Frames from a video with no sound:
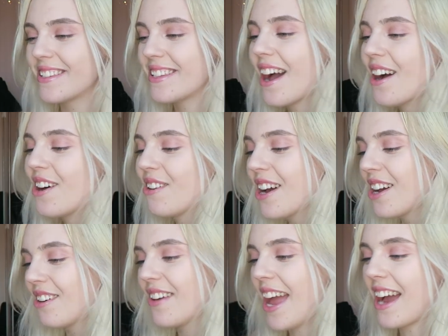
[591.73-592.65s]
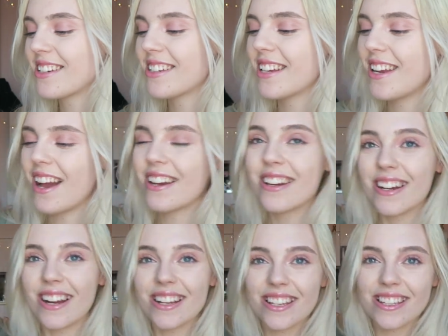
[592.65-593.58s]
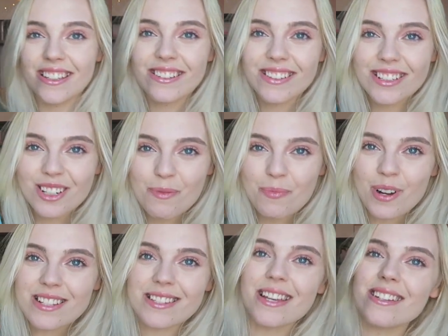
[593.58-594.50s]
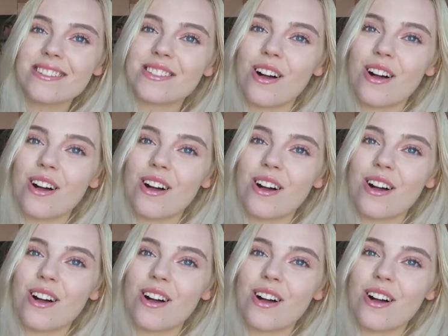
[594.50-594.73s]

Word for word: so we actually got her a cute little present.